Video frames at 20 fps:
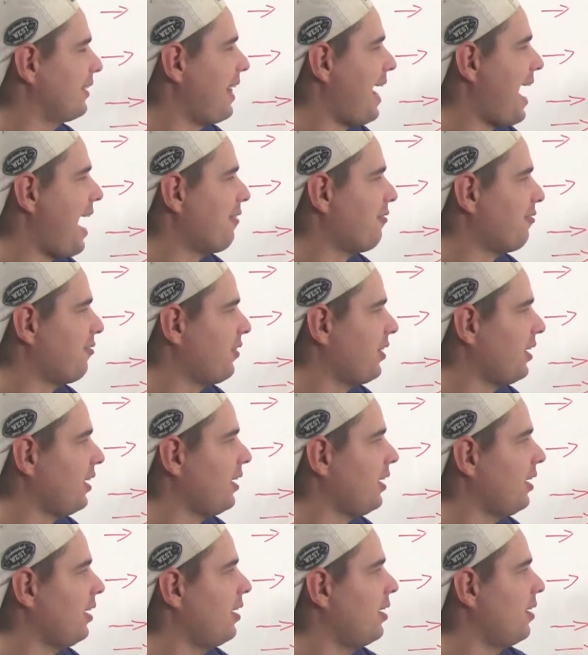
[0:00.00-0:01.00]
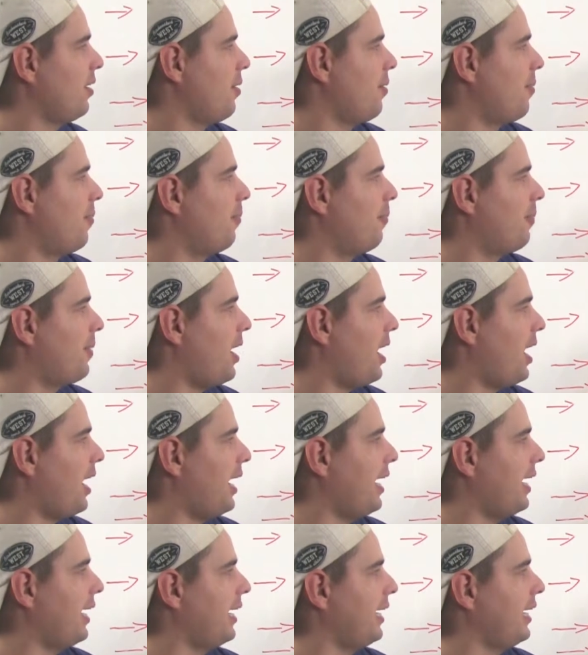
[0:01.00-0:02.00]
laughing
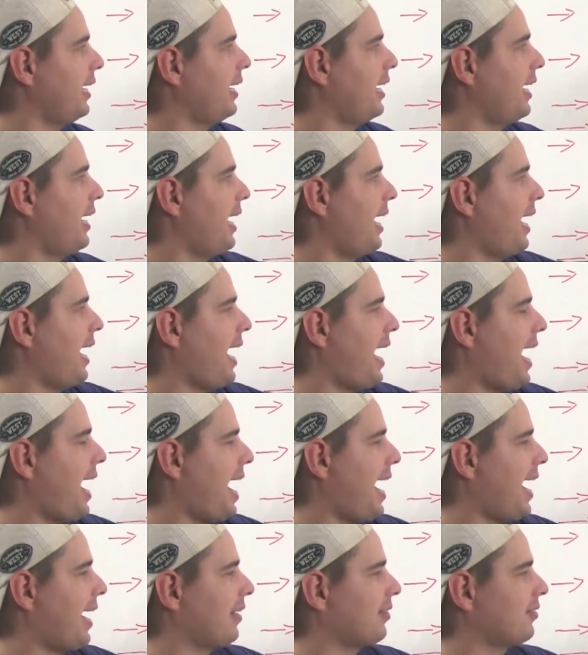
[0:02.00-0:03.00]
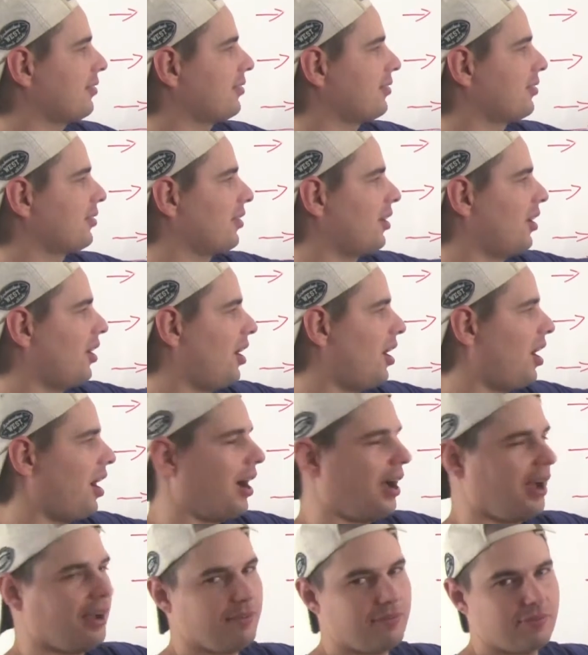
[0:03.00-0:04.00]
my ass
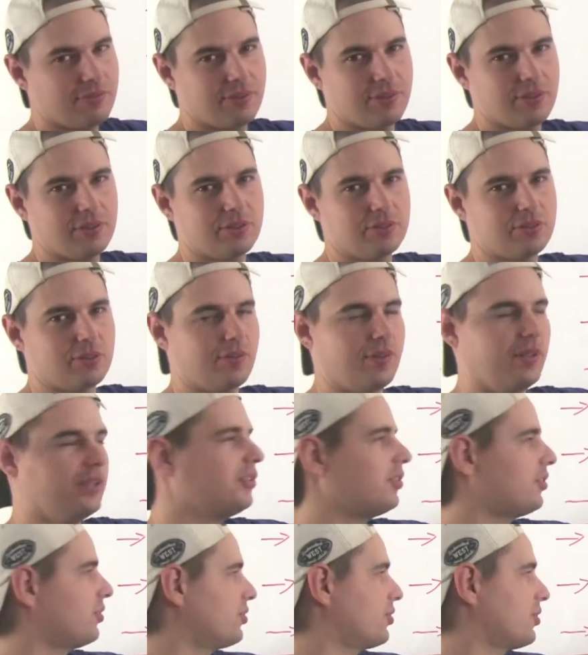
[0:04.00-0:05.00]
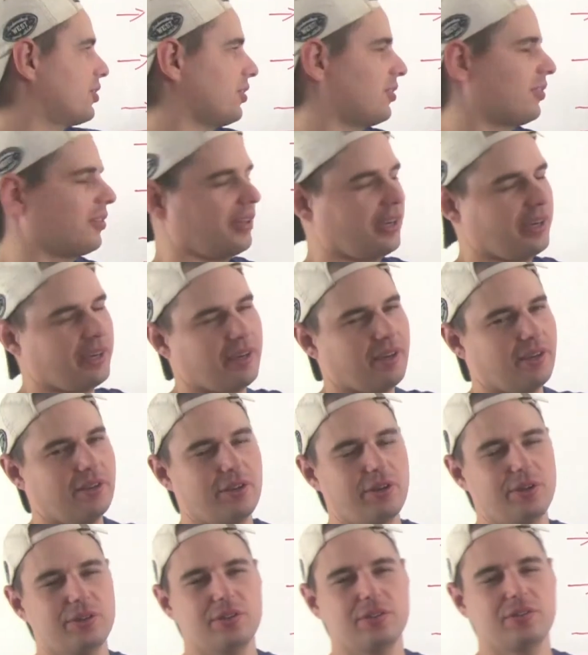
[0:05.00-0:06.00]
off. So this is just like,
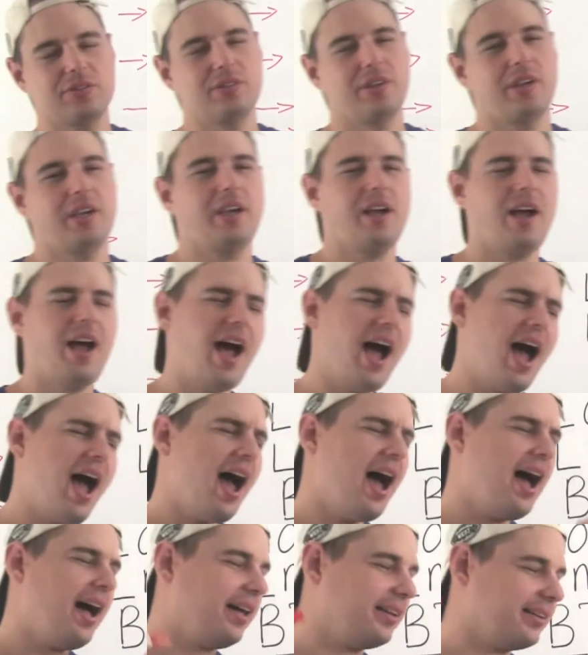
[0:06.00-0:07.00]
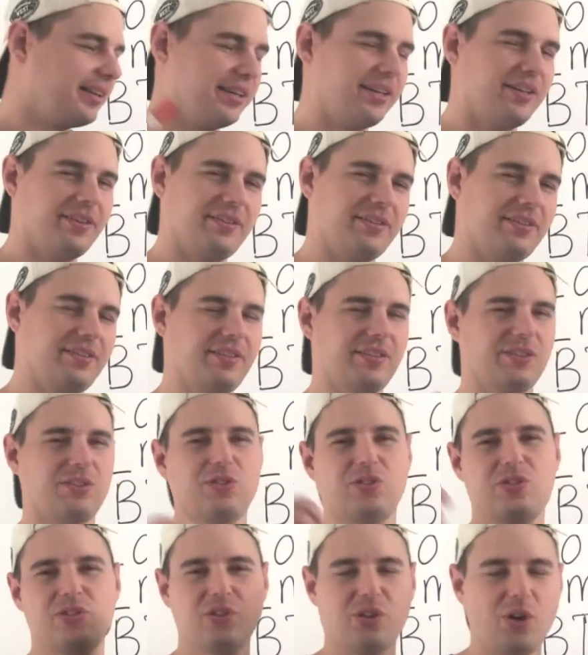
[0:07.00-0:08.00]
you're just saying, like you're just like,
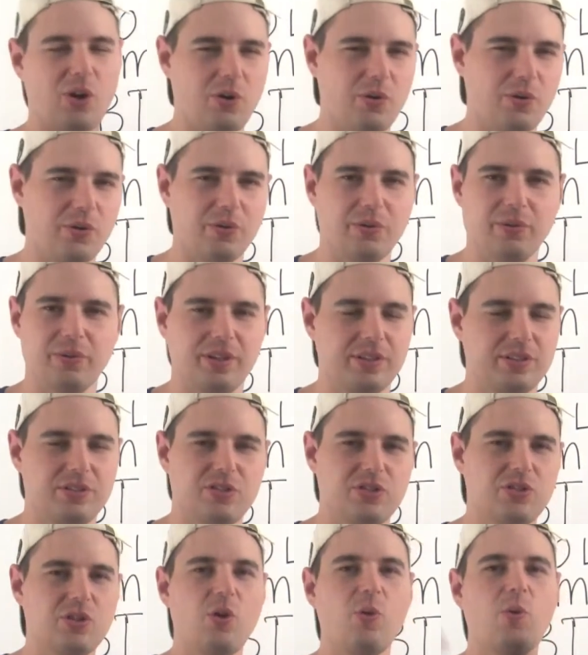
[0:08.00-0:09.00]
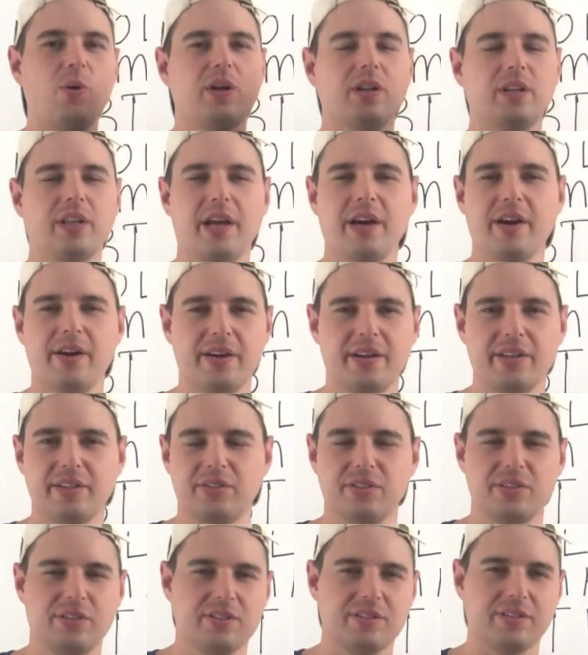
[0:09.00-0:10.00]
it's so
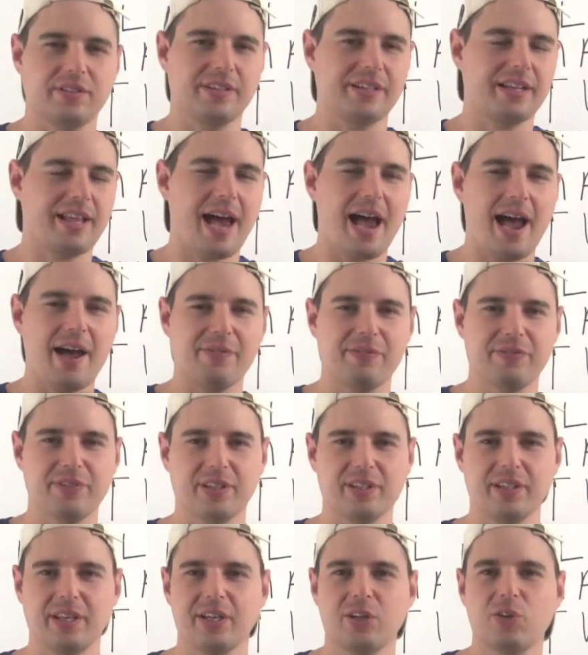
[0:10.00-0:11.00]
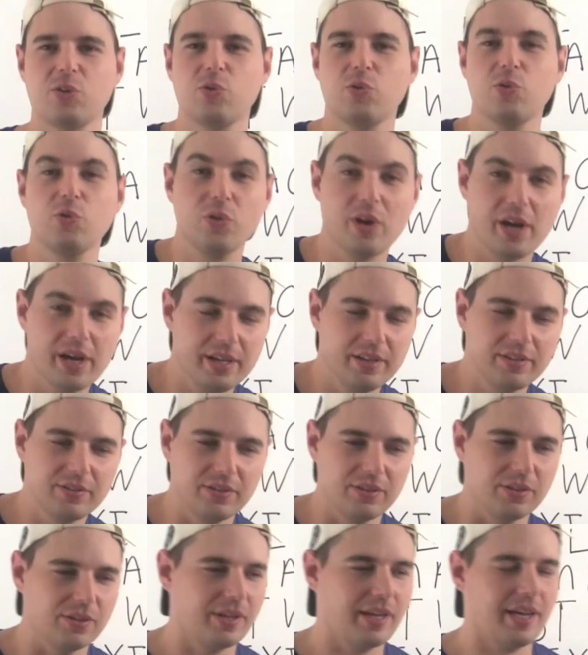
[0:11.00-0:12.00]
hilarious. You're just laughing like
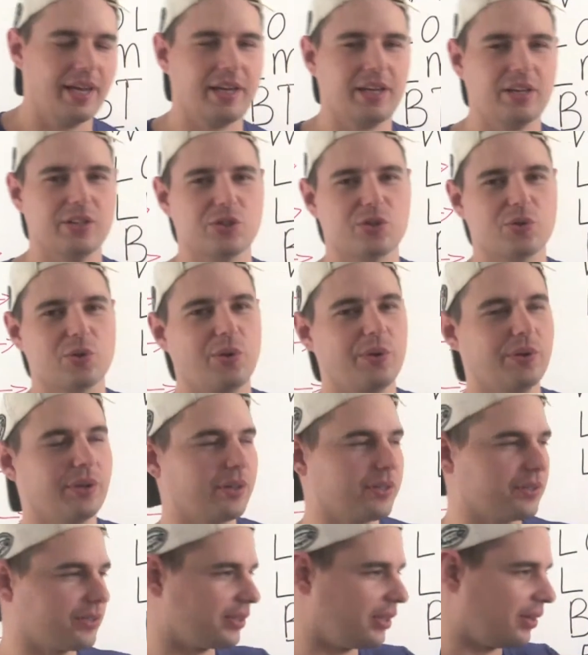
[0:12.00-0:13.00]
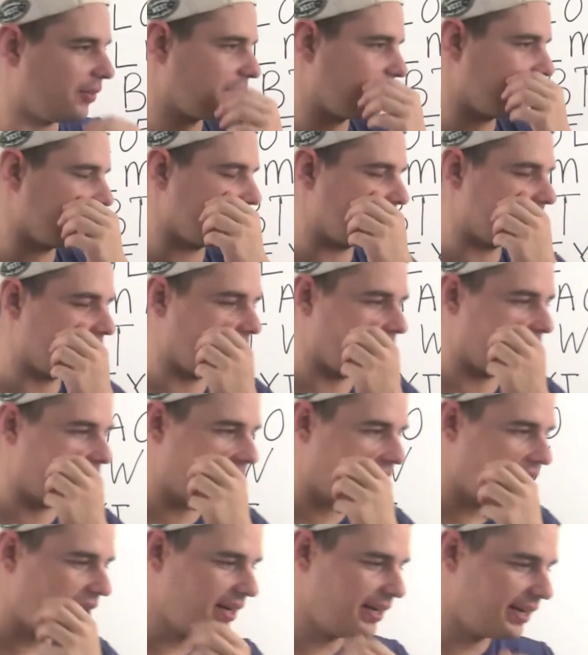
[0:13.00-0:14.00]
crazy. You can't control yourself because it's so
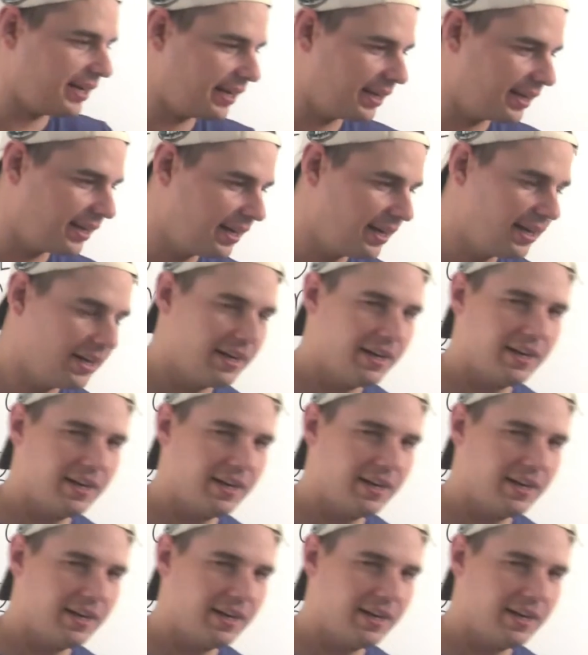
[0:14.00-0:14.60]
funny.